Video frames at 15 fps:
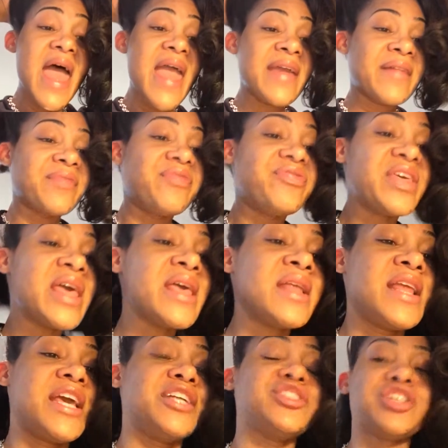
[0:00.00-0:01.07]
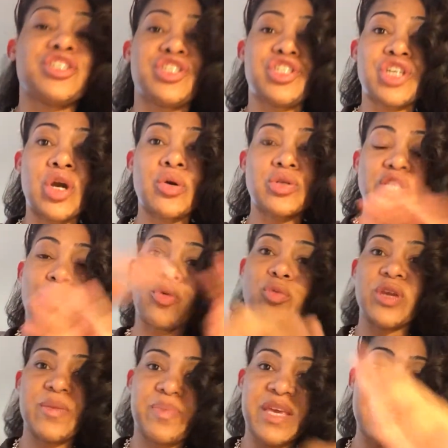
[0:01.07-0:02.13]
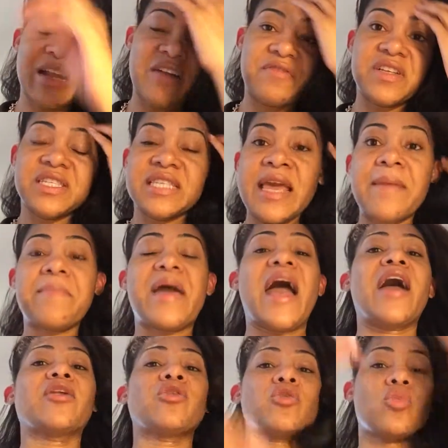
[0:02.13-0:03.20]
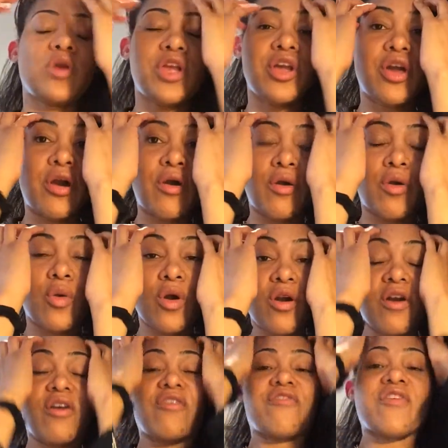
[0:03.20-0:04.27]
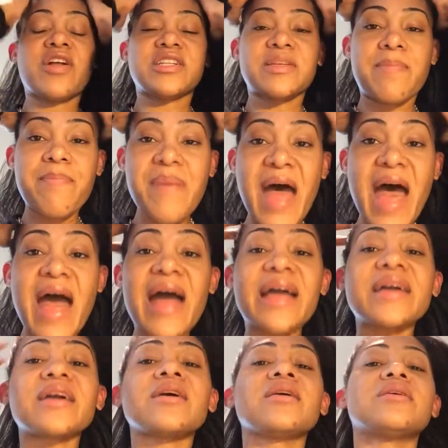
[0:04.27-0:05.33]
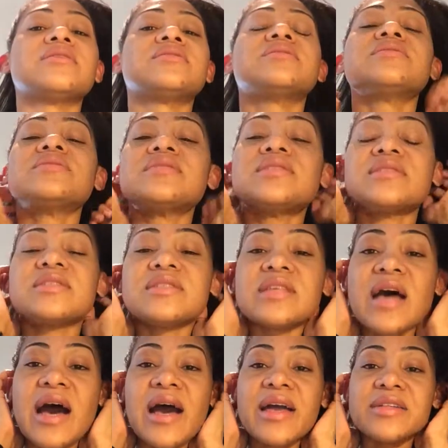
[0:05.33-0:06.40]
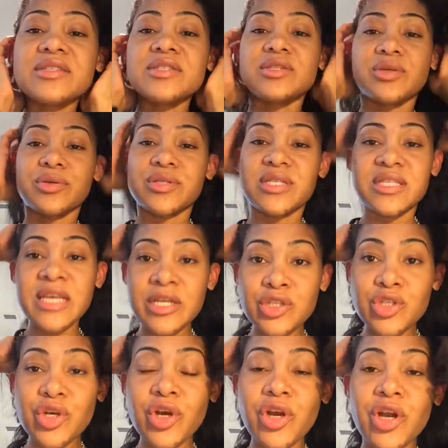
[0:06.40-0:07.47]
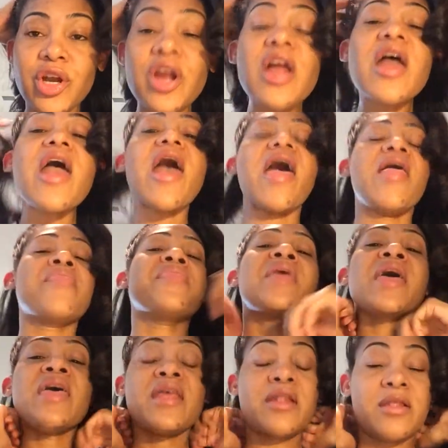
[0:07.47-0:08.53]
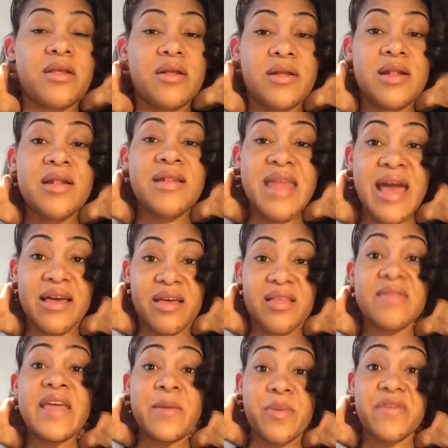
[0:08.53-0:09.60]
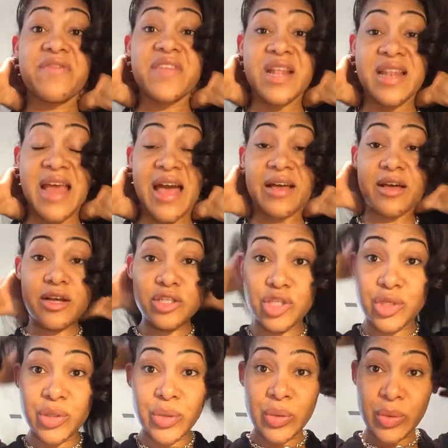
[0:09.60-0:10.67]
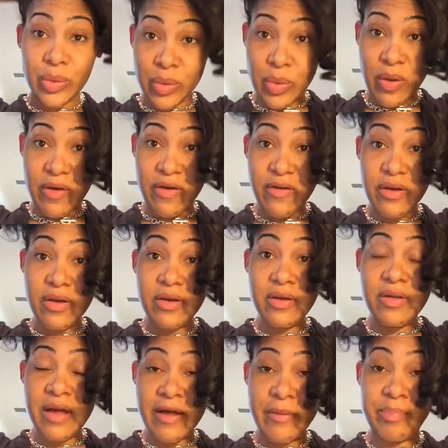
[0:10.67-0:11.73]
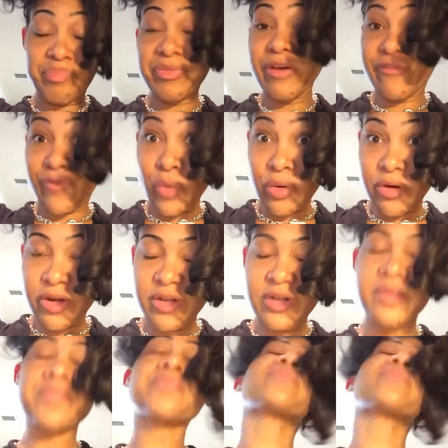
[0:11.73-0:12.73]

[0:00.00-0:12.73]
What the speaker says: And then it just shows a repeat of the same pattern where you go front to back, sides to center, and then nape of the neck to a forward.